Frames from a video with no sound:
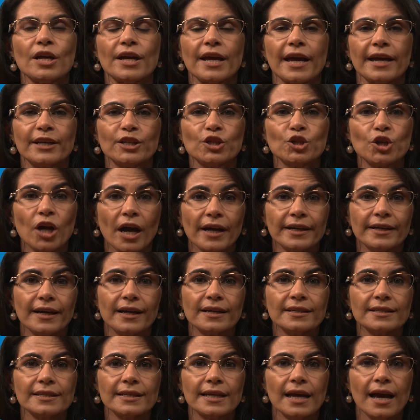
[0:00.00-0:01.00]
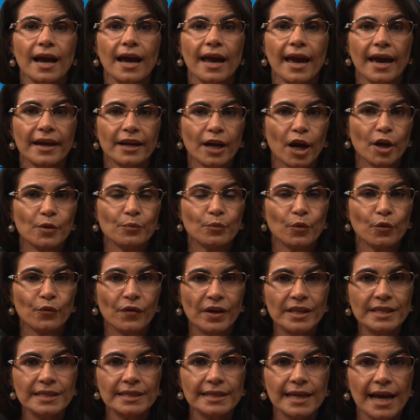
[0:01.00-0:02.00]
and China's Henan
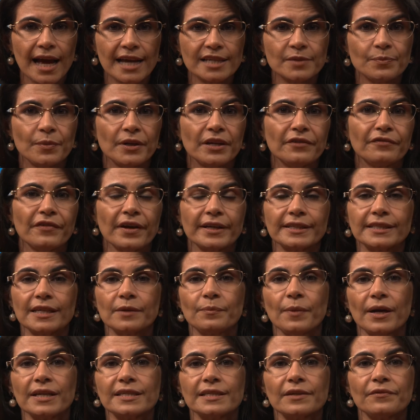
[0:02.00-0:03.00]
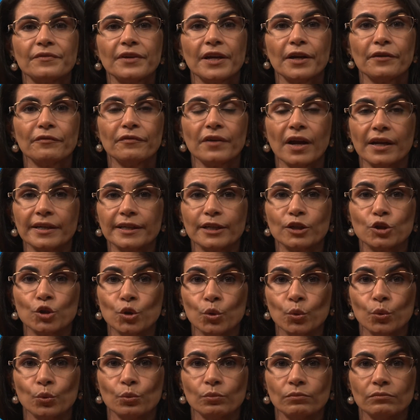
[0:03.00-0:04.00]
province has been affected by severe flooding
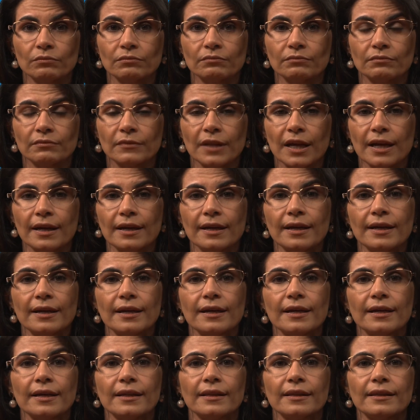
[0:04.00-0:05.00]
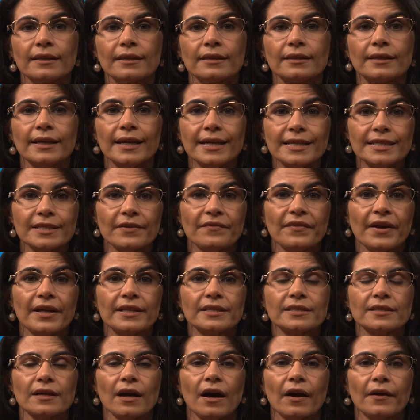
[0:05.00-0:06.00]
too. These
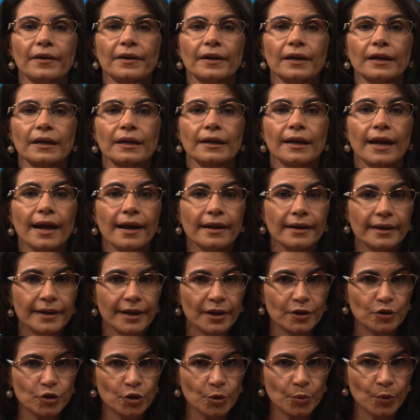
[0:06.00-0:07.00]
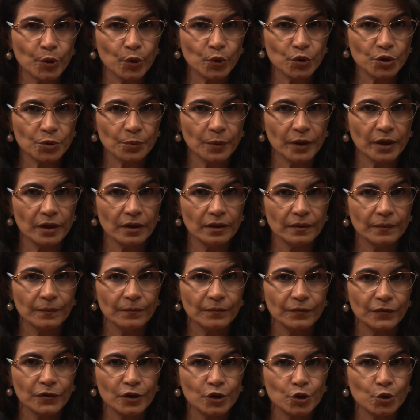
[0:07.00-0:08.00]
events are clearly attributable
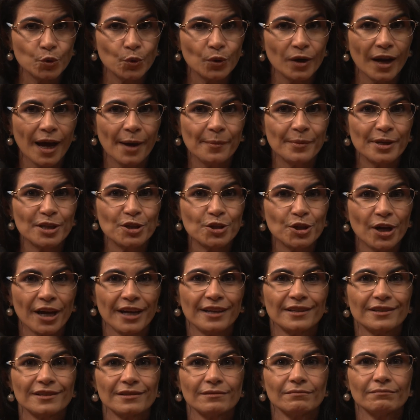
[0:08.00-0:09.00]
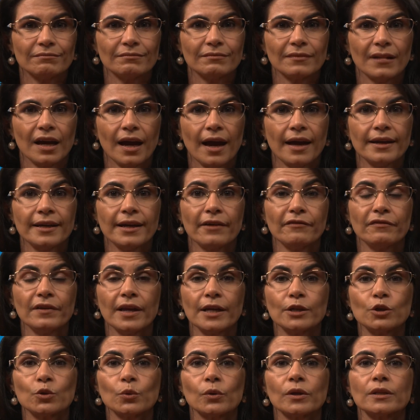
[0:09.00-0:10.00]
to climate change and have
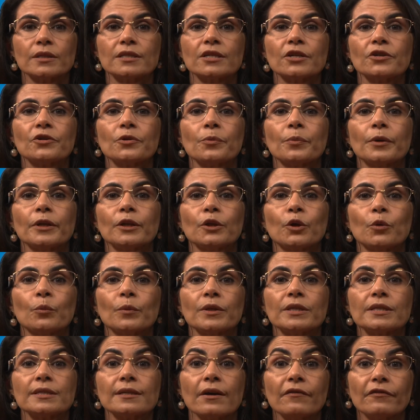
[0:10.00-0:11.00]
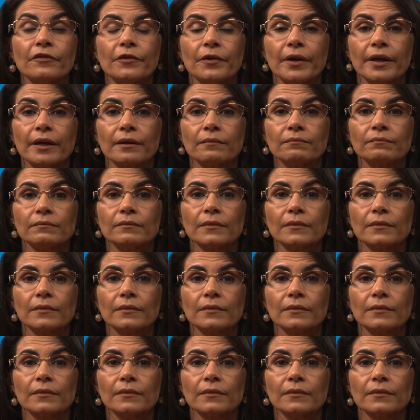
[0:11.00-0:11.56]
led to considerable human suffering,